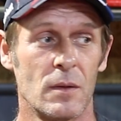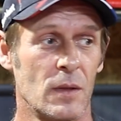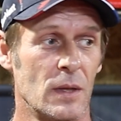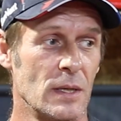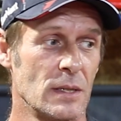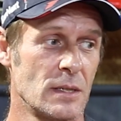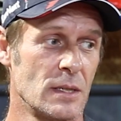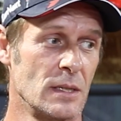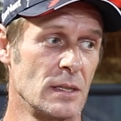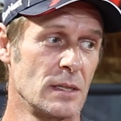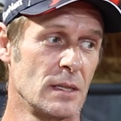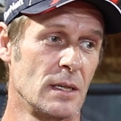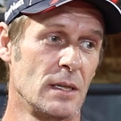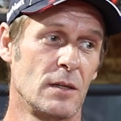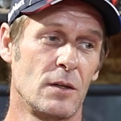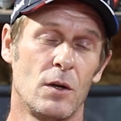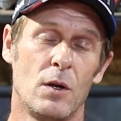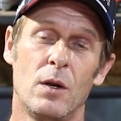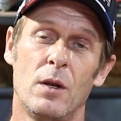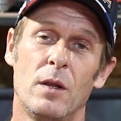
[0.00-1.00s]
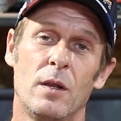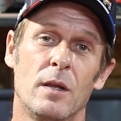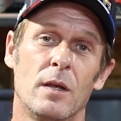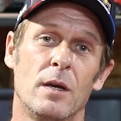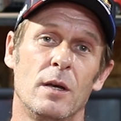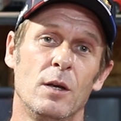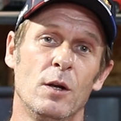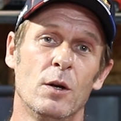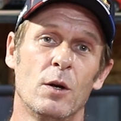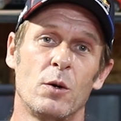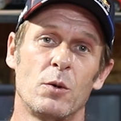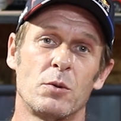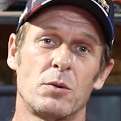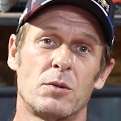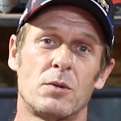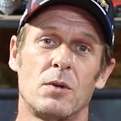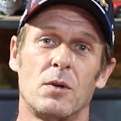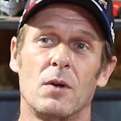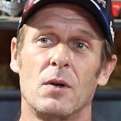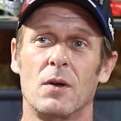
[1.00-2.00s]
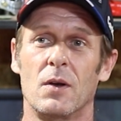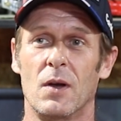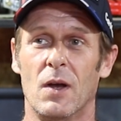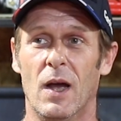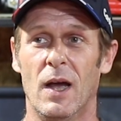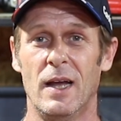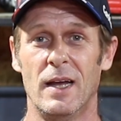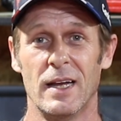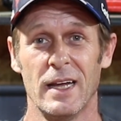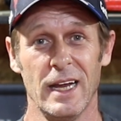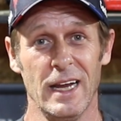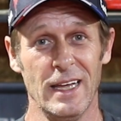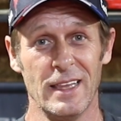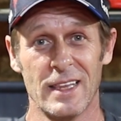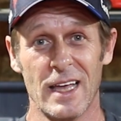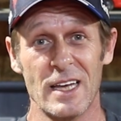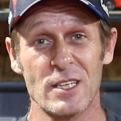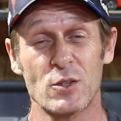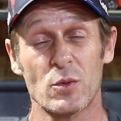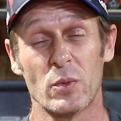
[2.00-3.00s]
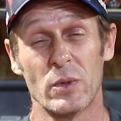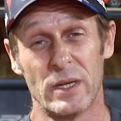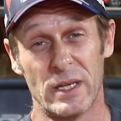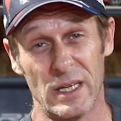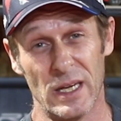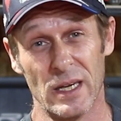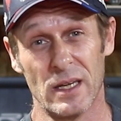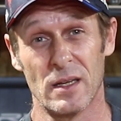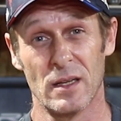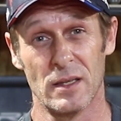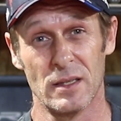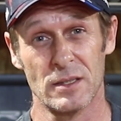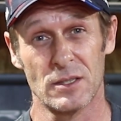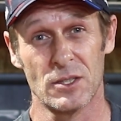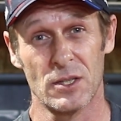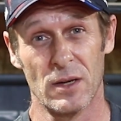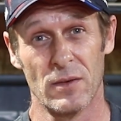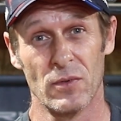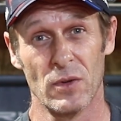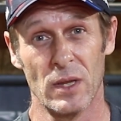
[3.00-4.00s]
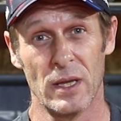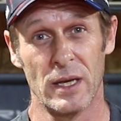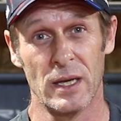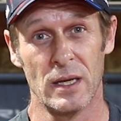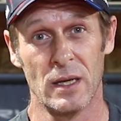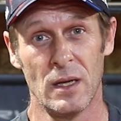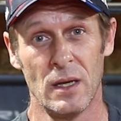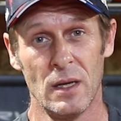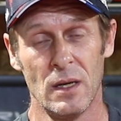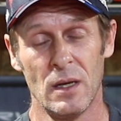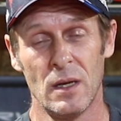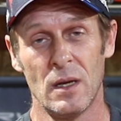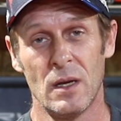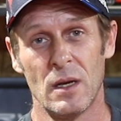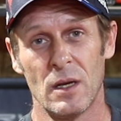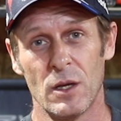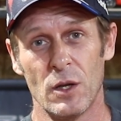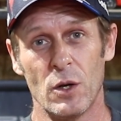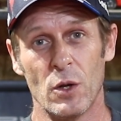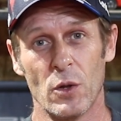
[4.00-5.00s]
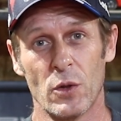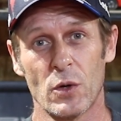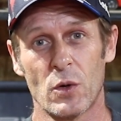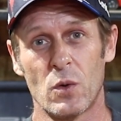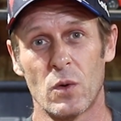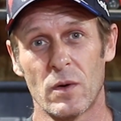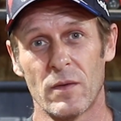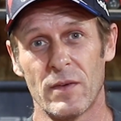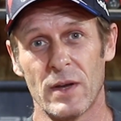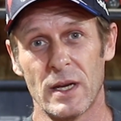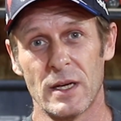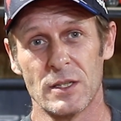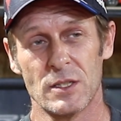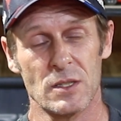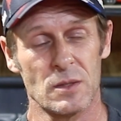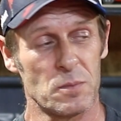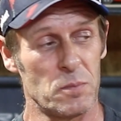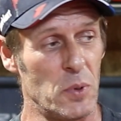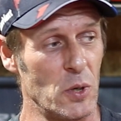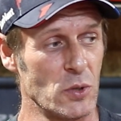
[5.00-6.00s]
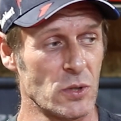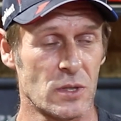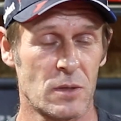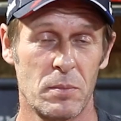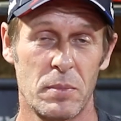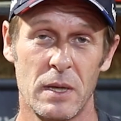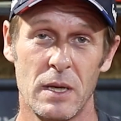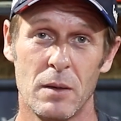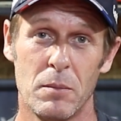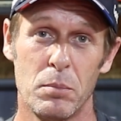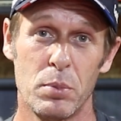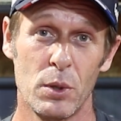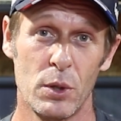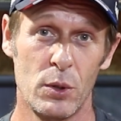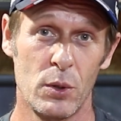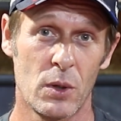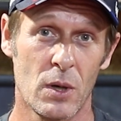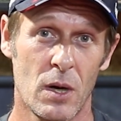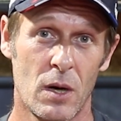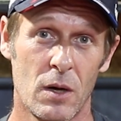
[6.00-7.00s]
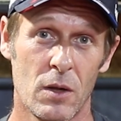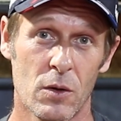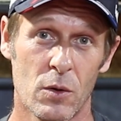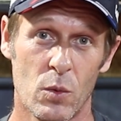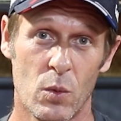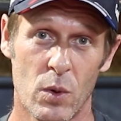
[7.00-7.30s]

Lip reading: This isn't, you know, and that's ridiculous, Chevrolet. You know, the Corvette is supposed to be a blue-collar